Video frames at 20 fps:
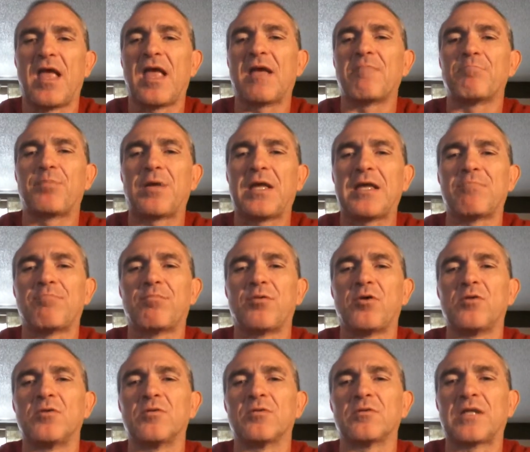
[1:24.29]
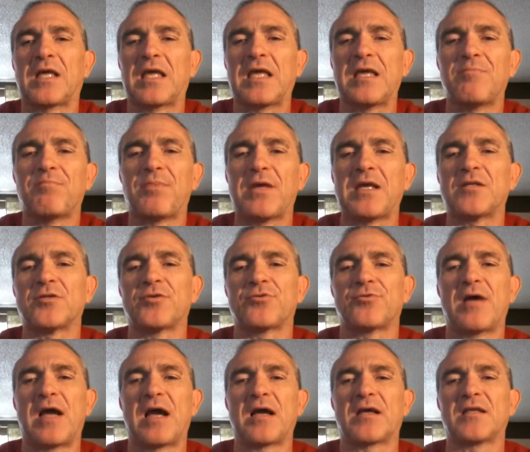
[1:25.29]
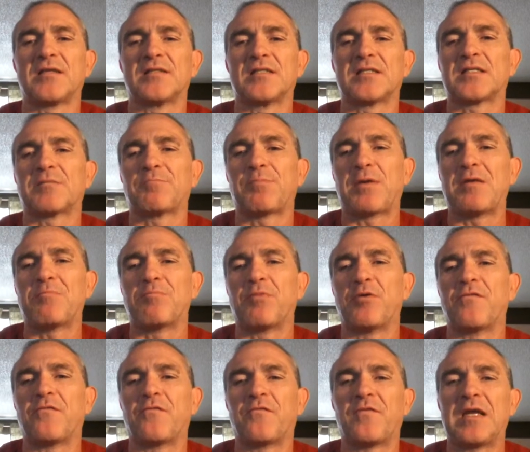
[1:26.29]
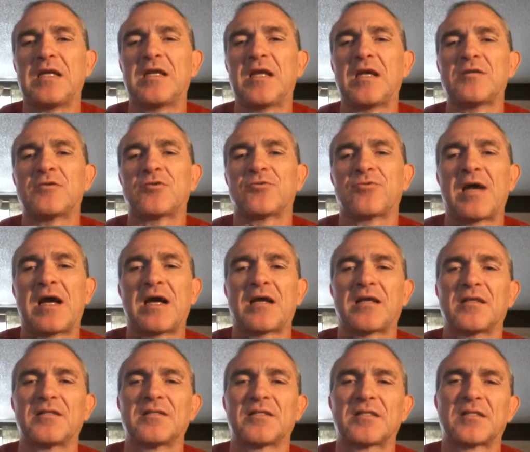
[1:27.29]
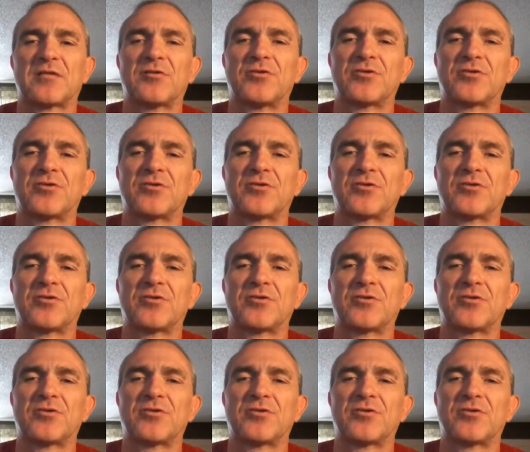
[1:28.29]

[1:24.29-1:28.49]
and people keeping dragons, people feeding dragons.